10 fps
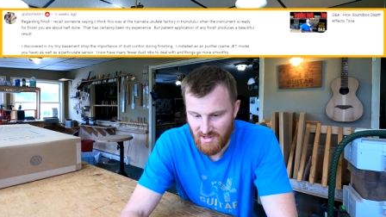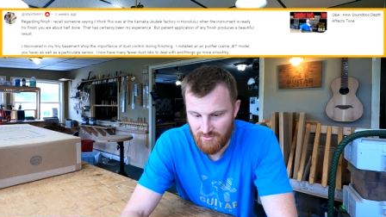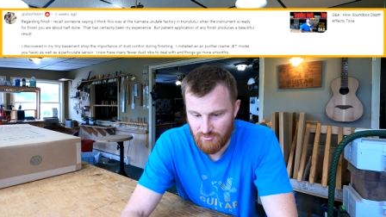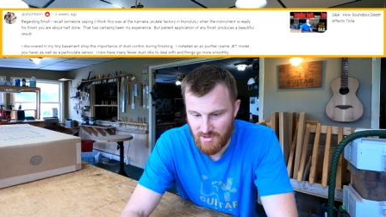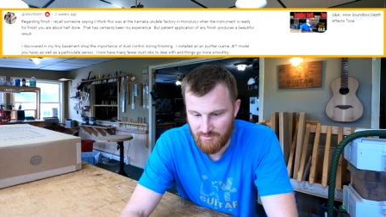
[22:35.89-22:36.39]
I
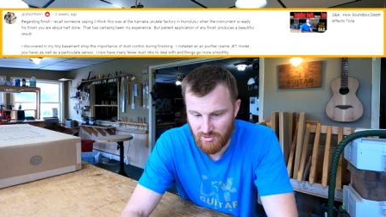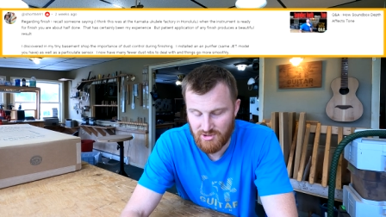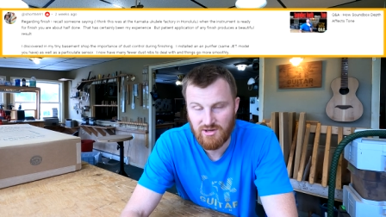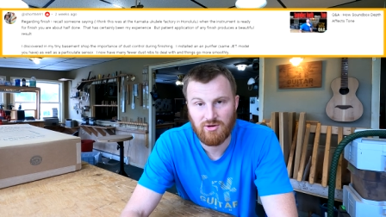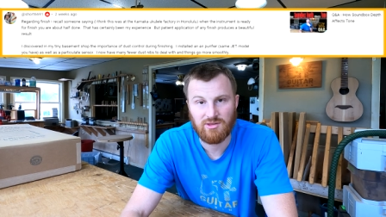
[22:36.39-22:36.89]
remember
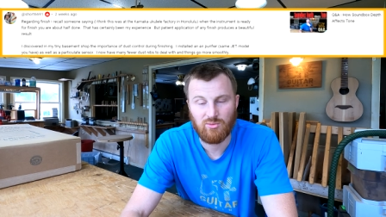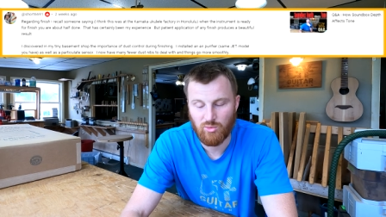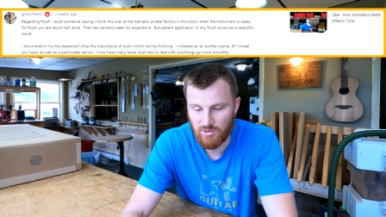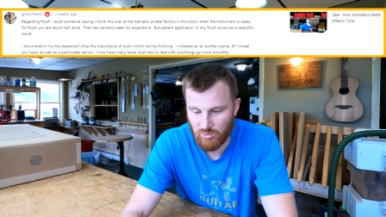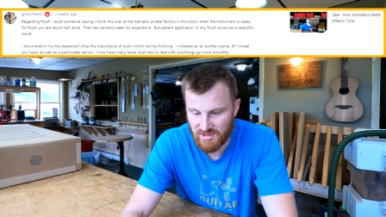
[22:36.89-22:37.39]
hearing the
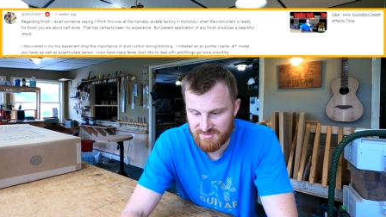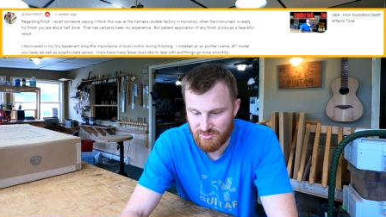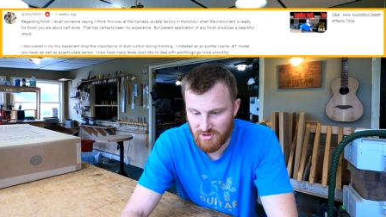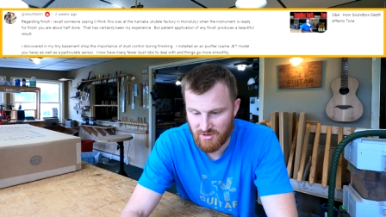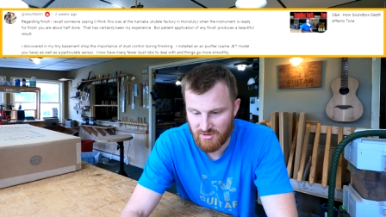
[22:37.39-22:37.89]
Wood
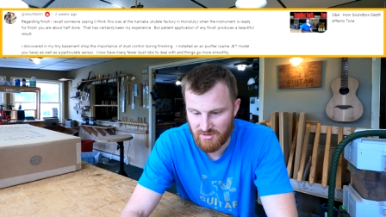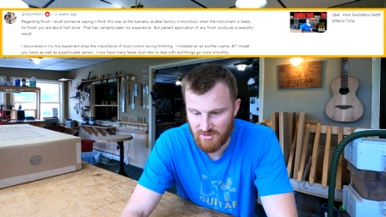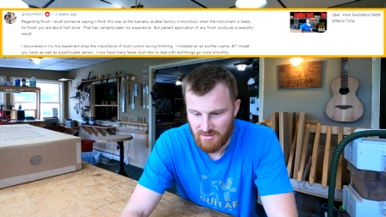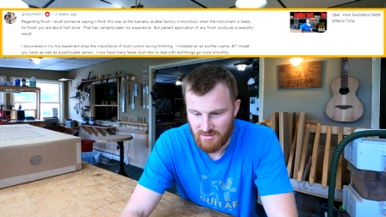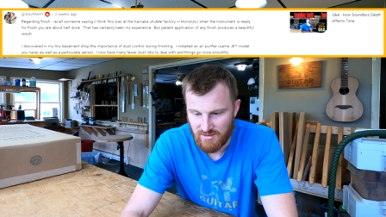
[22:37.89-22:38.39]
Whisperer,
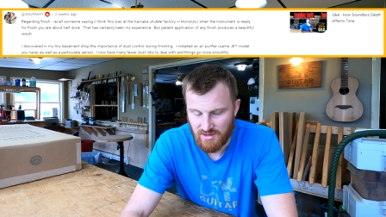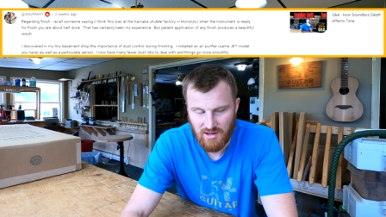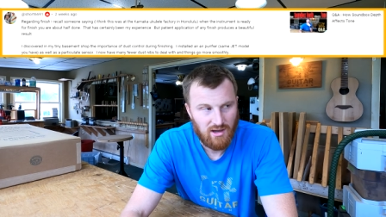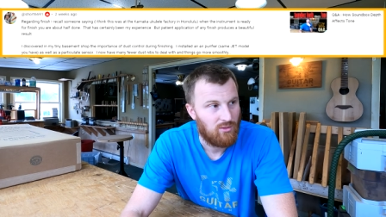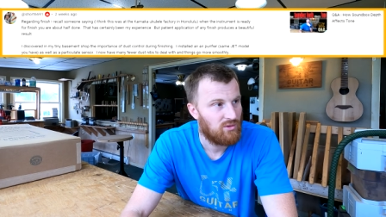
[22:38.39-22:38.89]

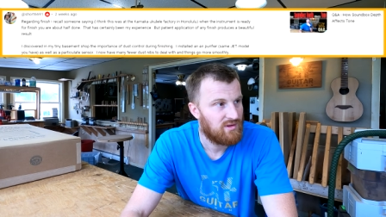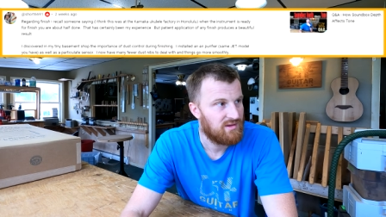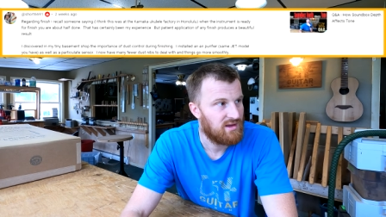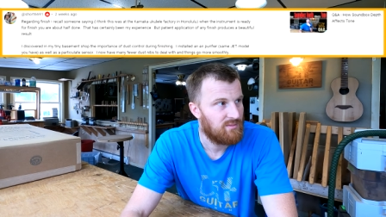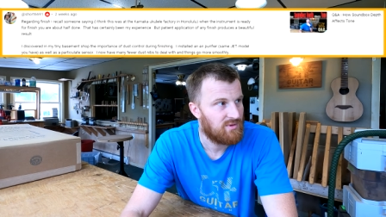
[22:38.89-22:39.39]
uh, what's
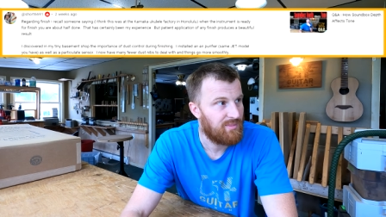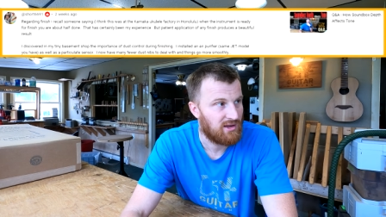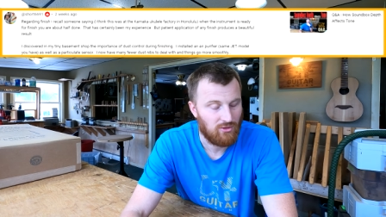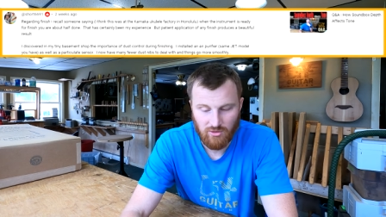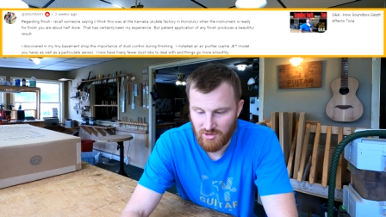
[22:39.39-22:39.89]
his name,
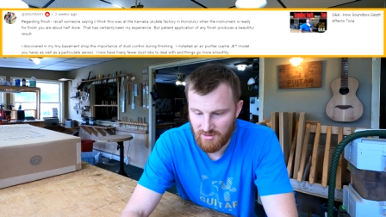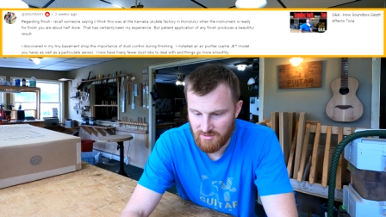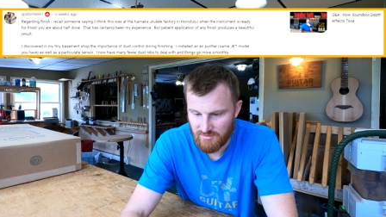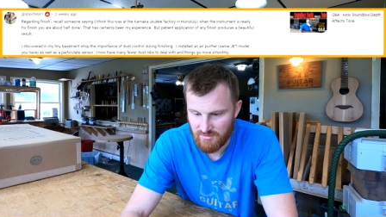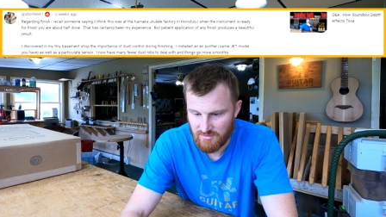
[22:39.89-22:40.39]
Spagnola,
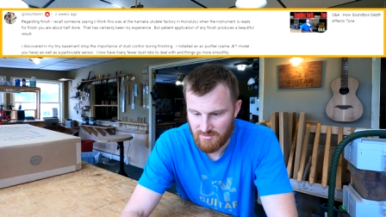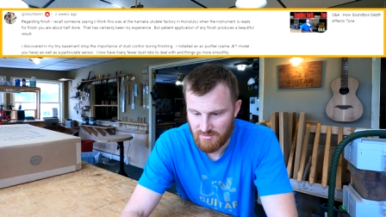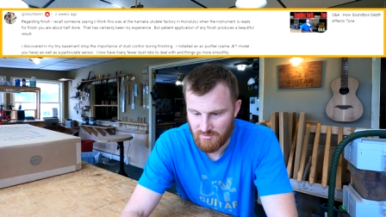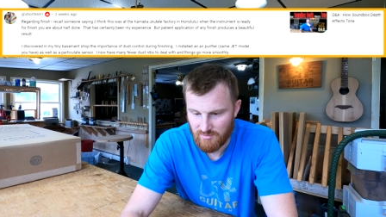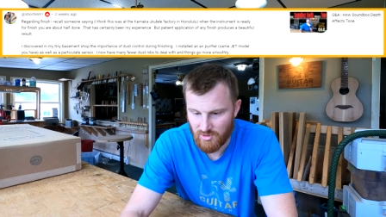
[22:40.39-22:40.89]

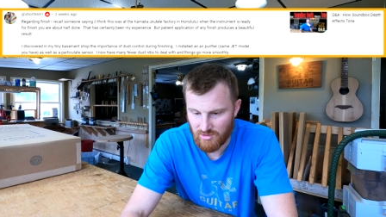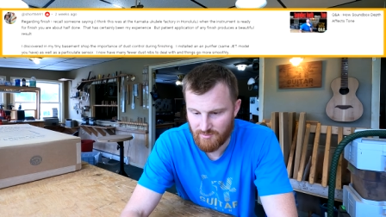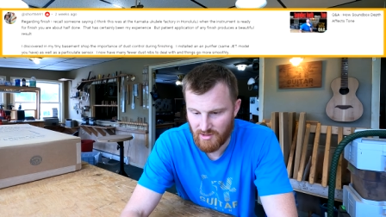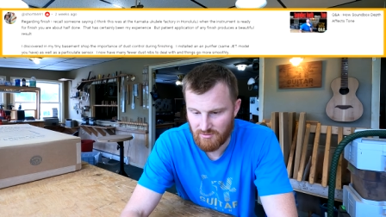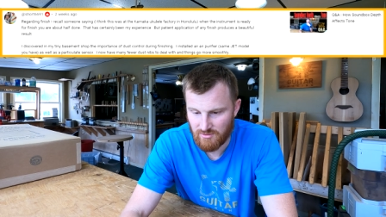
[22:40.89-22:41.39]
Mark
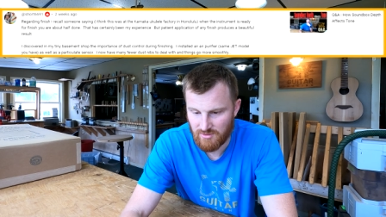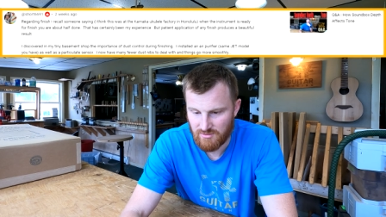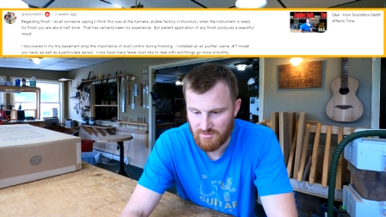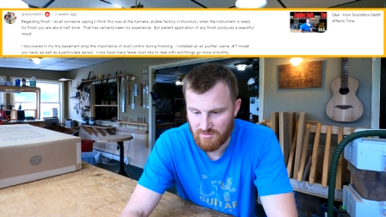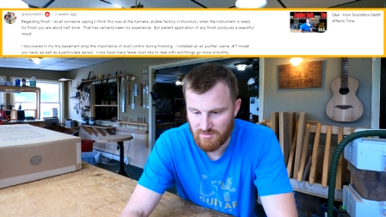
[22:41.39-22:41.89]
Spagnola,
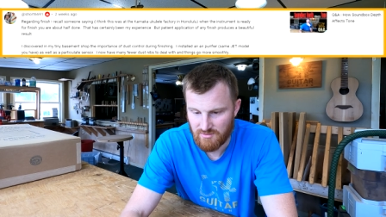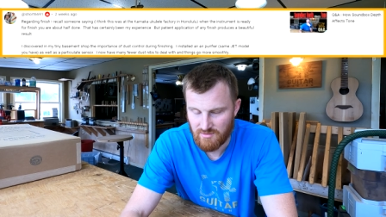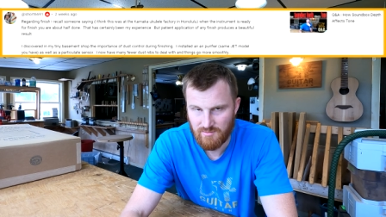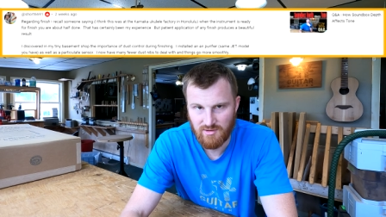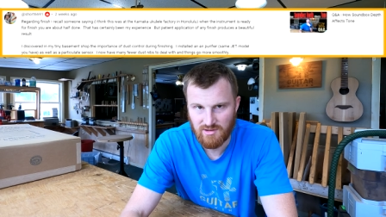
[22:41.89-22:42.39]

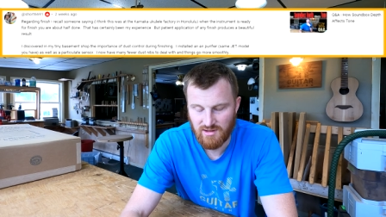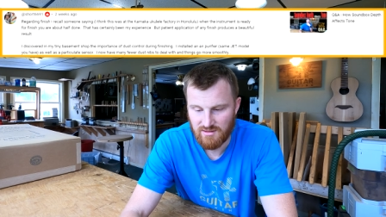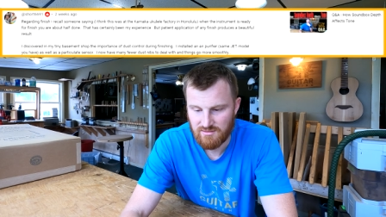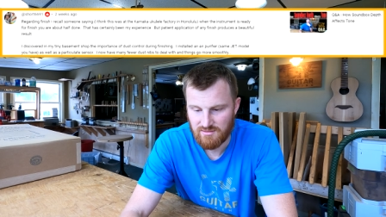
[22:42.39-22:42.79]
something like that.